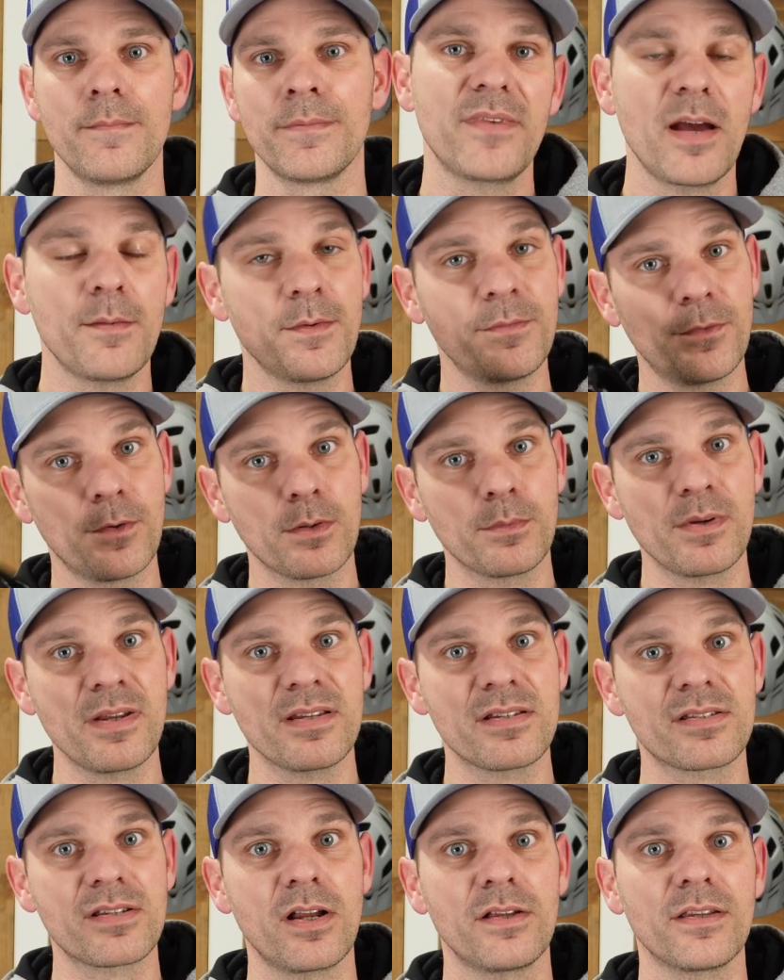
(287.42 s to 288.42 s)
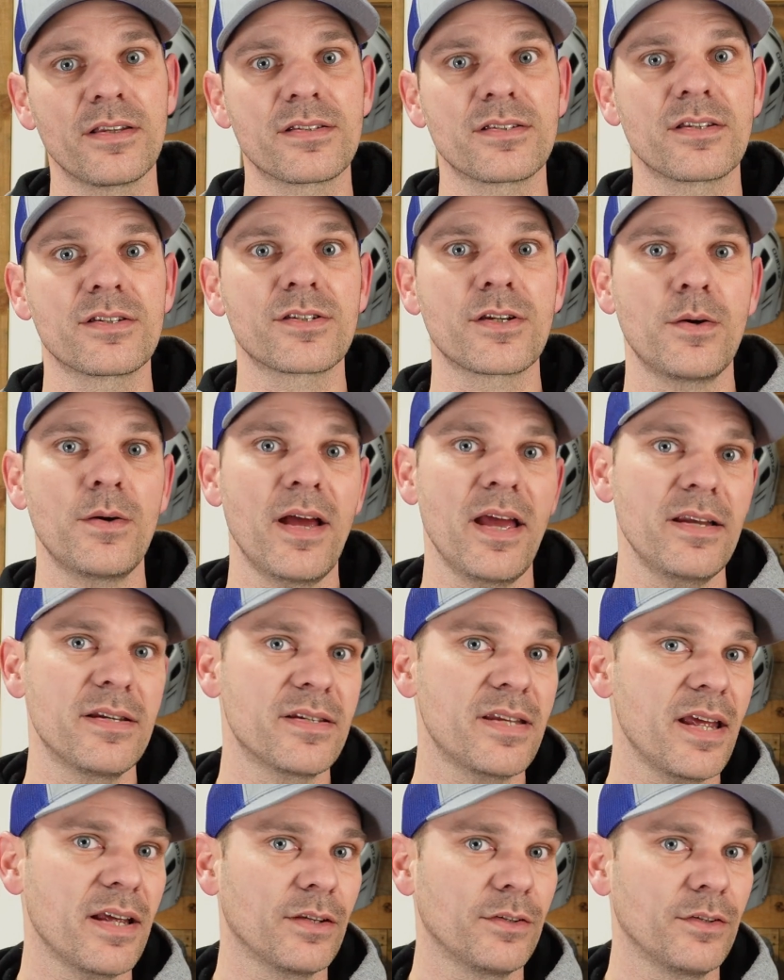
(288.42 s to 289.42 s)
Now before we install this, let's go ahead
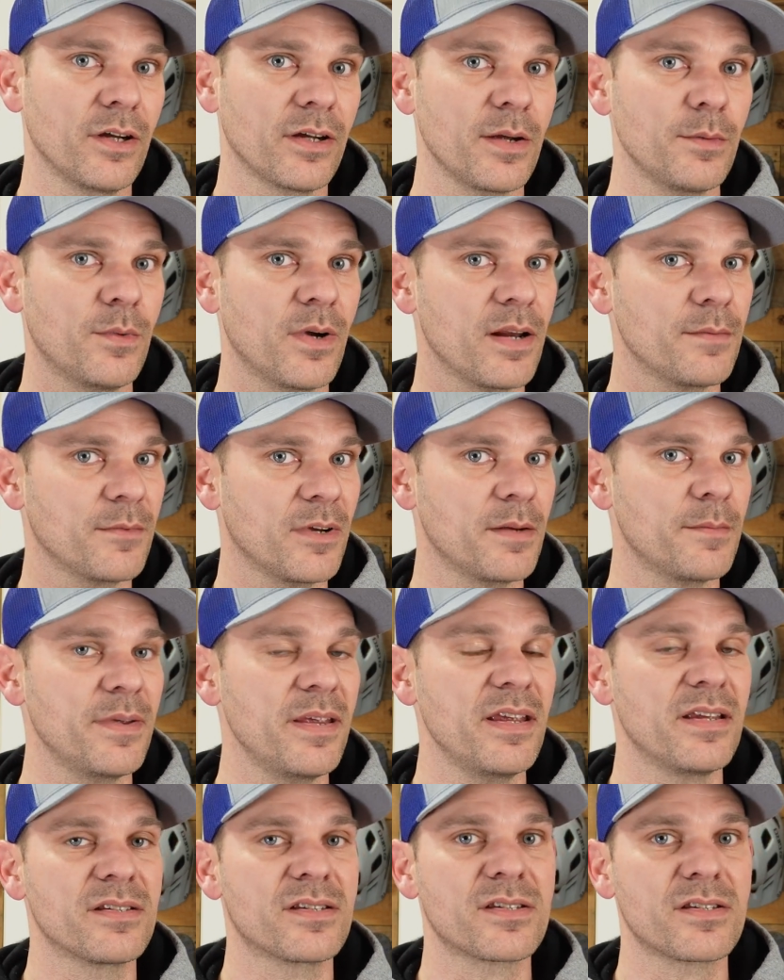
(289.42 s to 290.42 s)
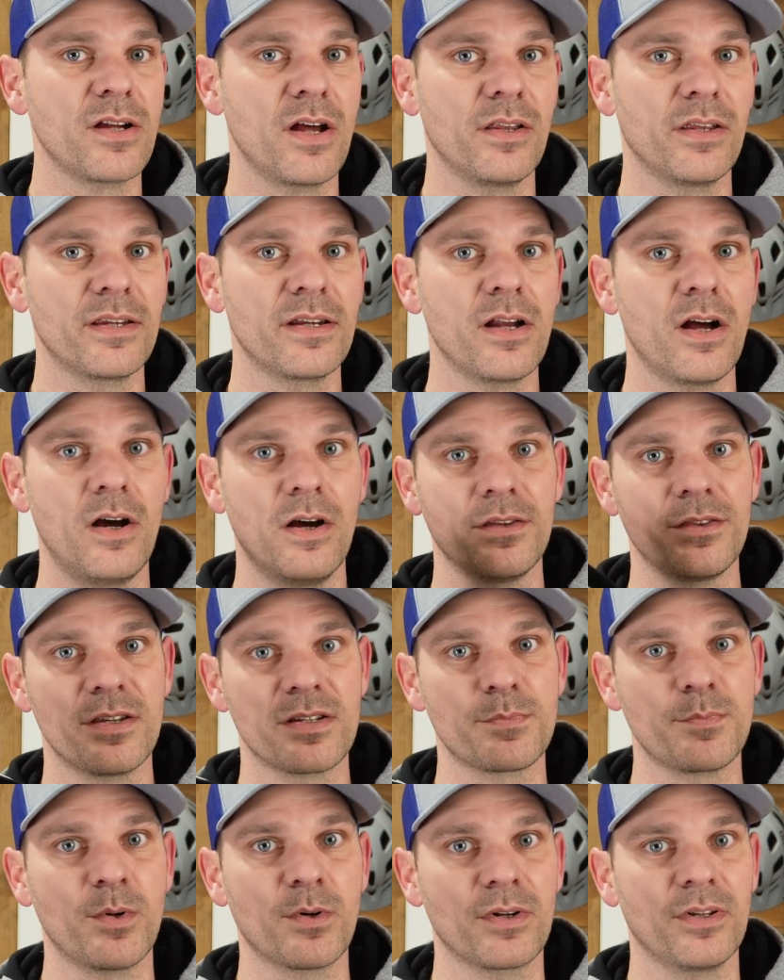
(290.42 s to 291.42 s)
and take a look at what I'm going to be installing on
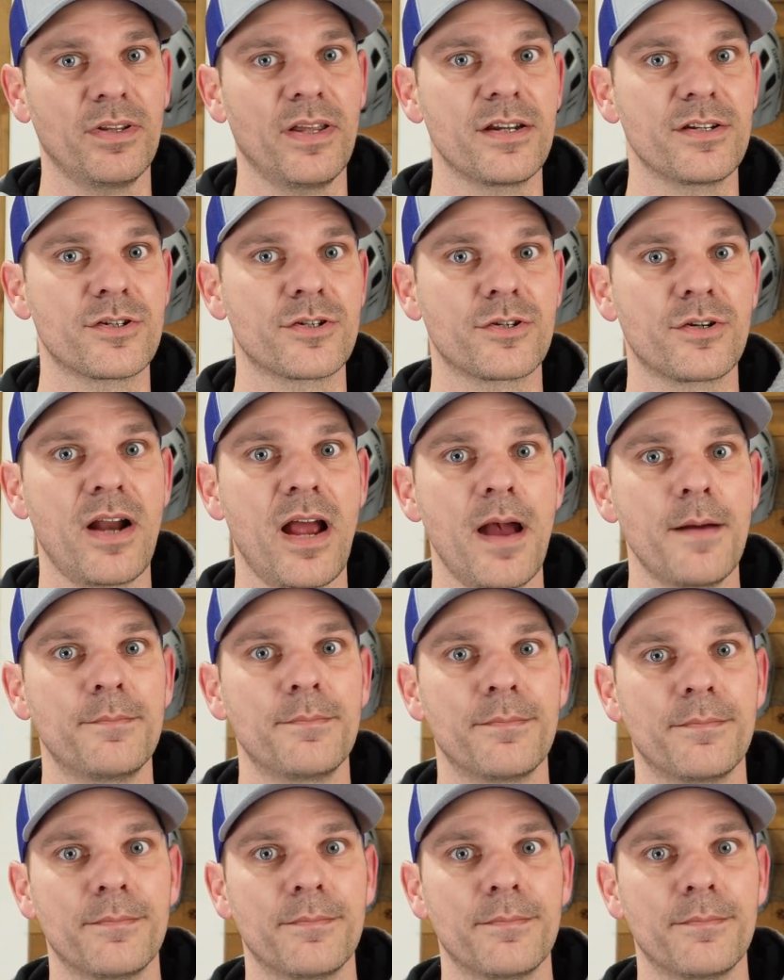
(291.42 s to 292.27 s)
this PortalEdge strap.